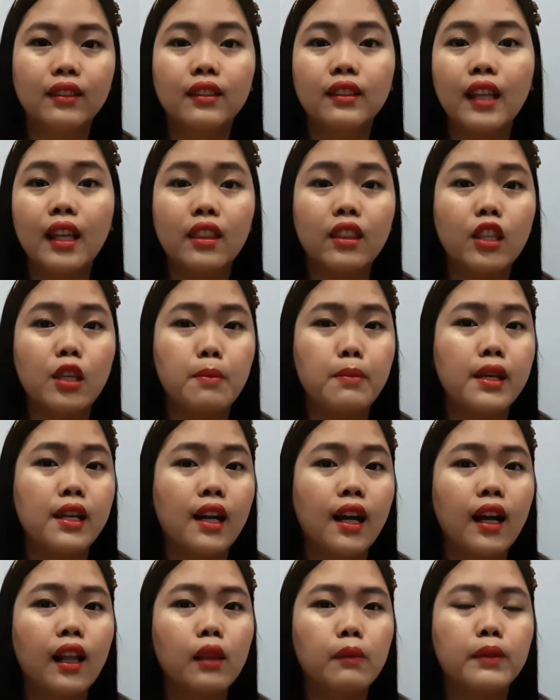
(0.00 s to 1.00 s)
that
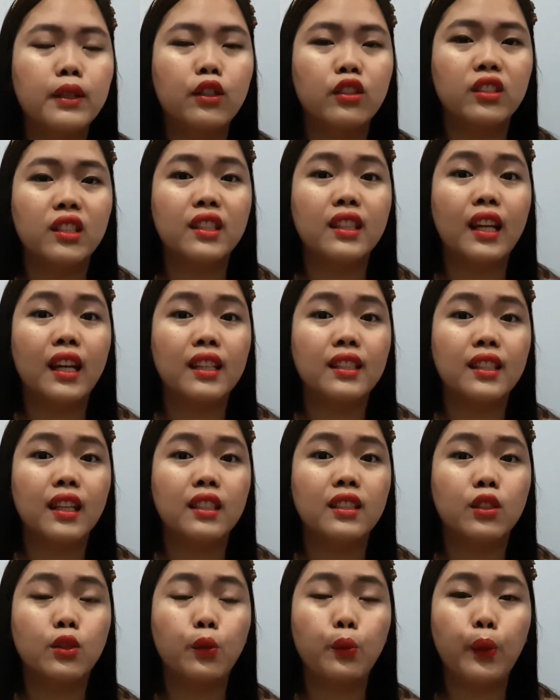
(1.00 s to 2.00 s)
typical, because it has a
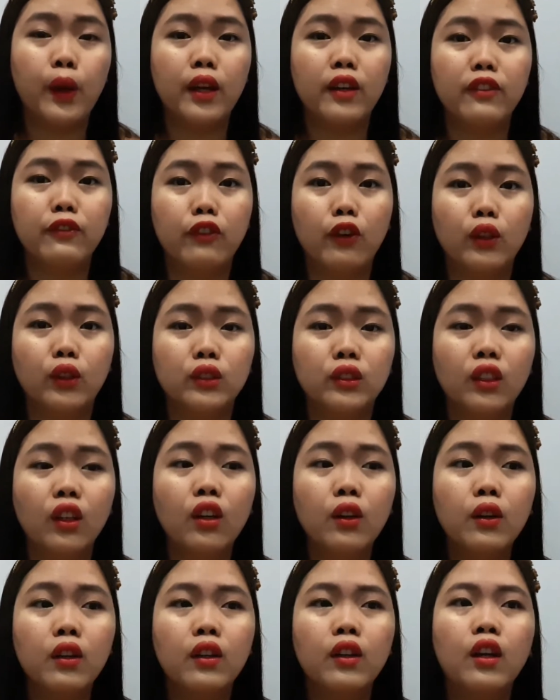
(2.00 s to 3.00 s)
square
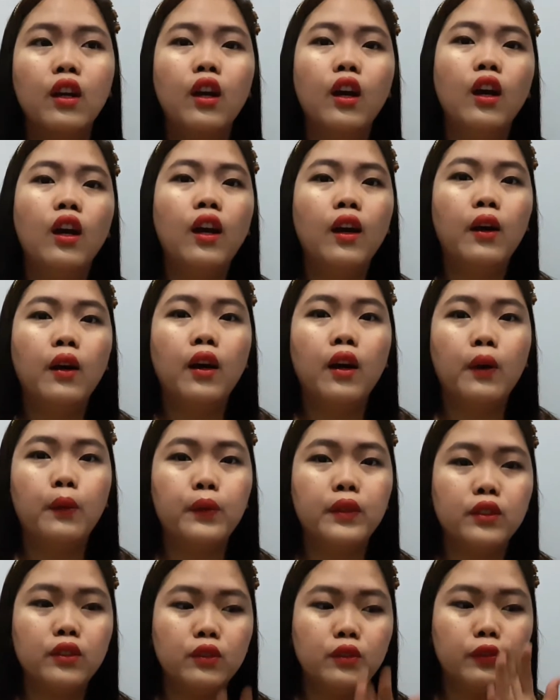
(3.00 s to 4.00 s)
photo
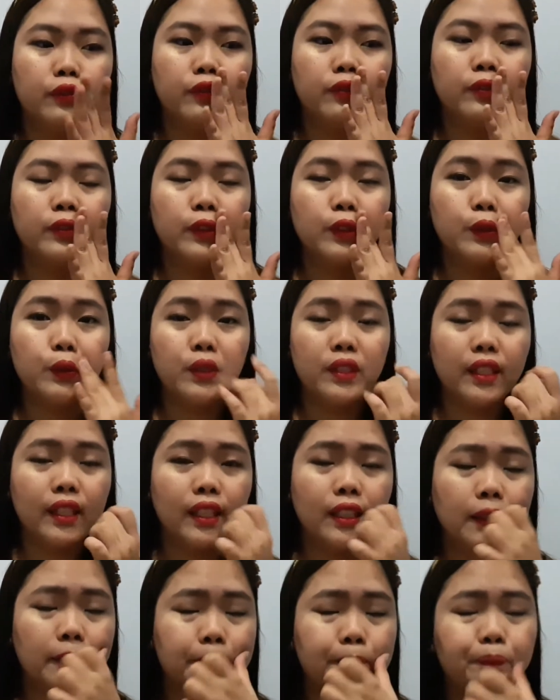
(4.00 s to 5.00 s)
when you use
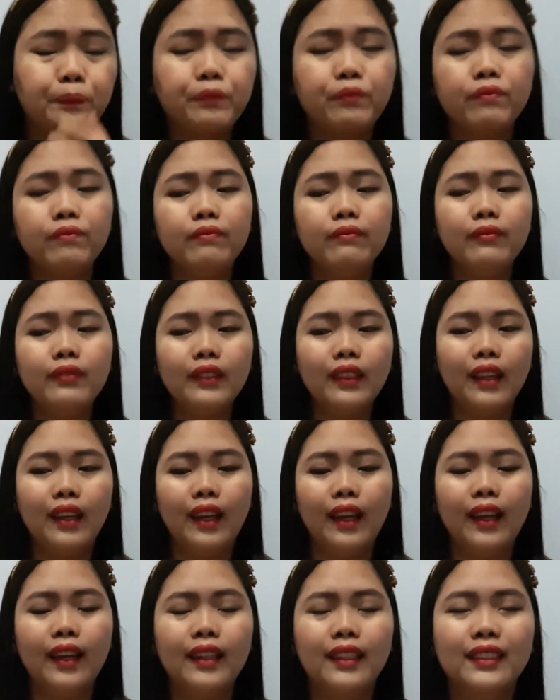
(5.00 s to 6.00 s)
it,
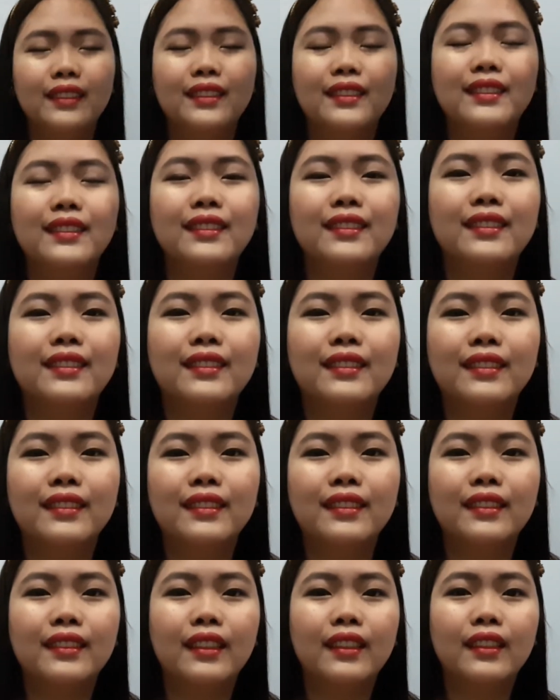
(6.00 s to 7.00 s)
and
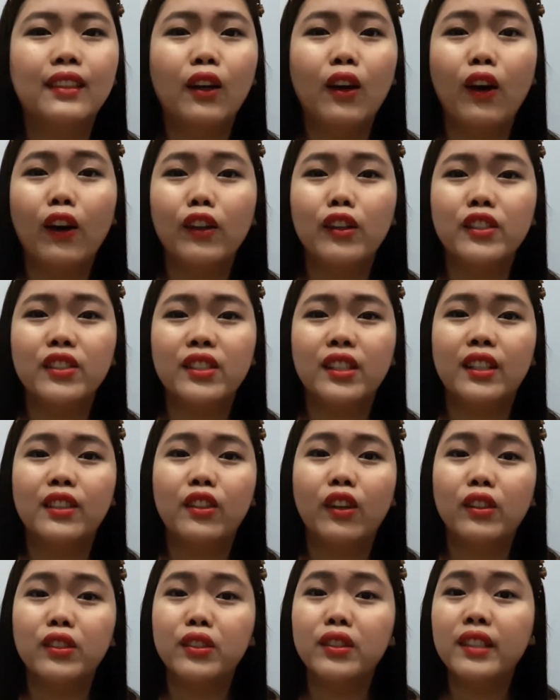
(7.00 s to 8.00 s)
the colors are
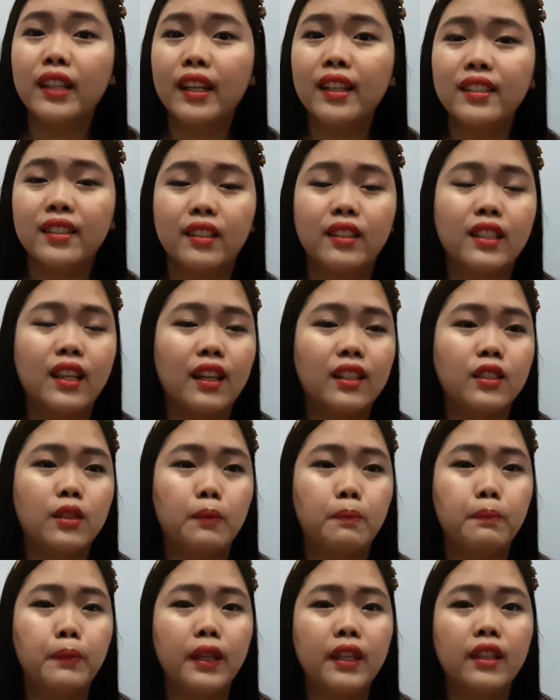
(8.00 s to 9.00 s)
also nice. It has
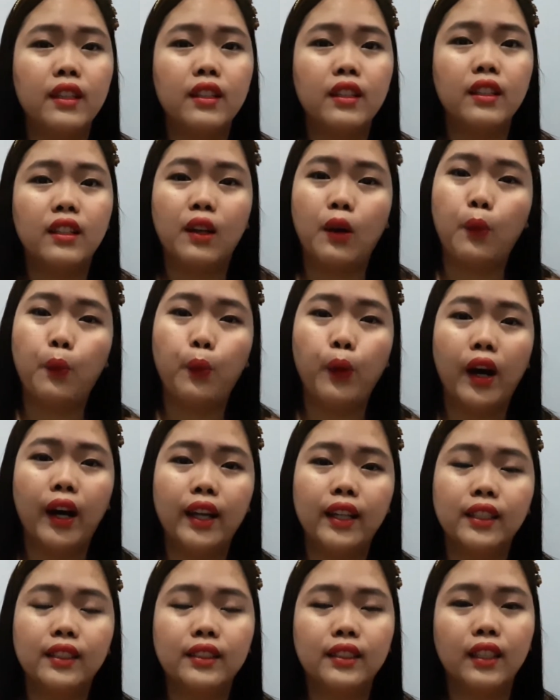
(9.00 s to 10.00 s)
pink,
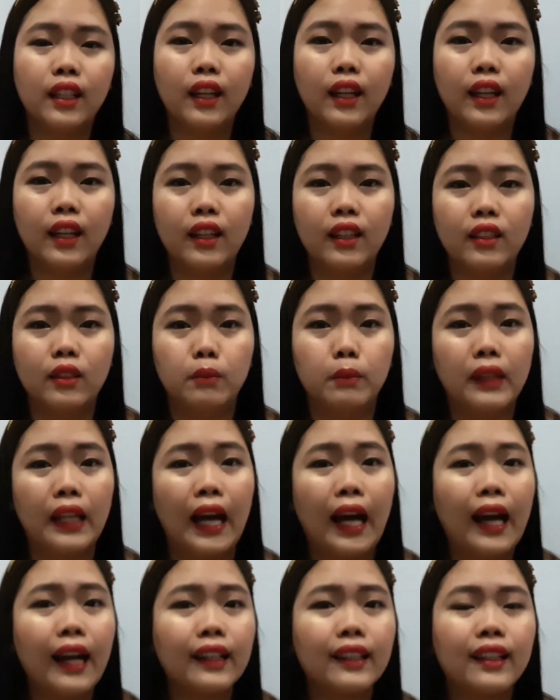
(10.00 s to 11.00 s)
white, and
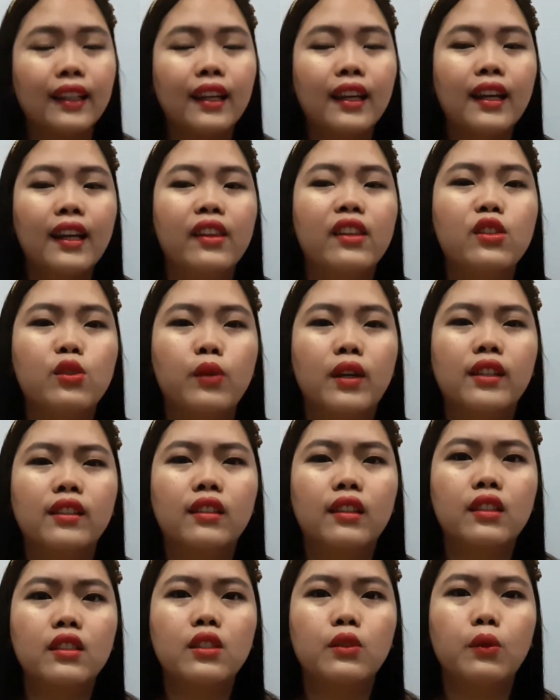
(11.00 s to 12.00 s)
black. That's why
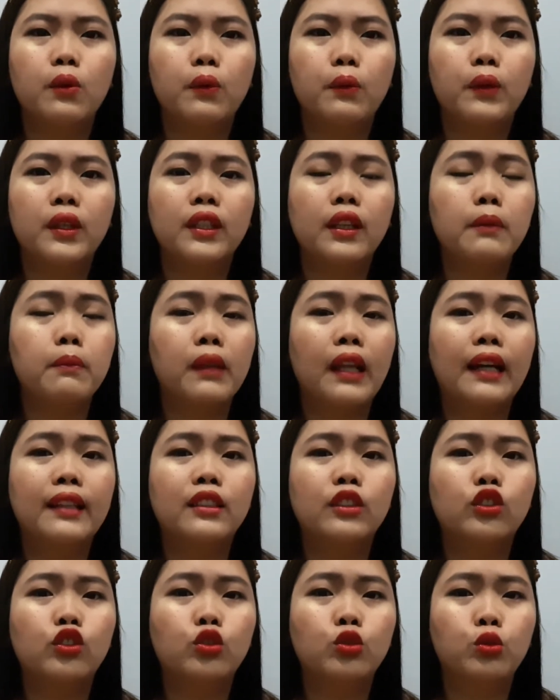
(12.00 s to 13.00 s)
that's what I'm
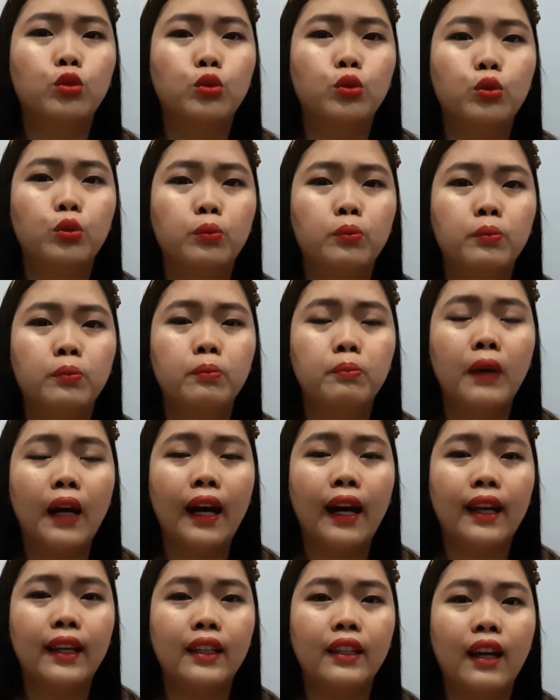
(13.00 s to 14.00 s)
planning to
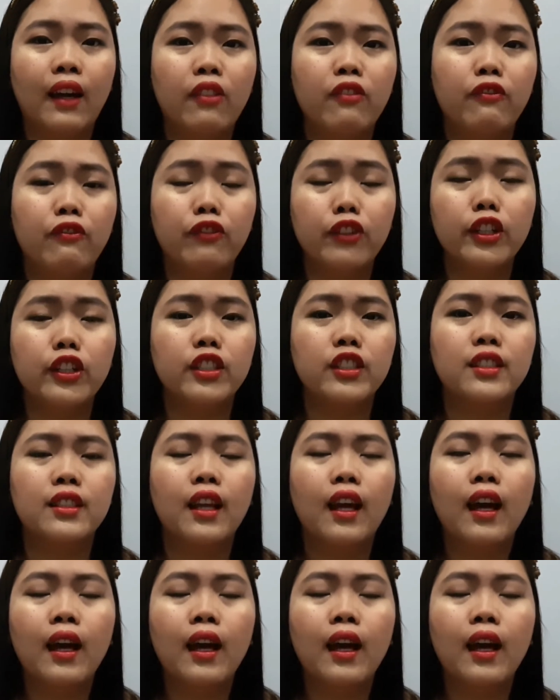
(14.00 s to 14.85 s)
buy at first.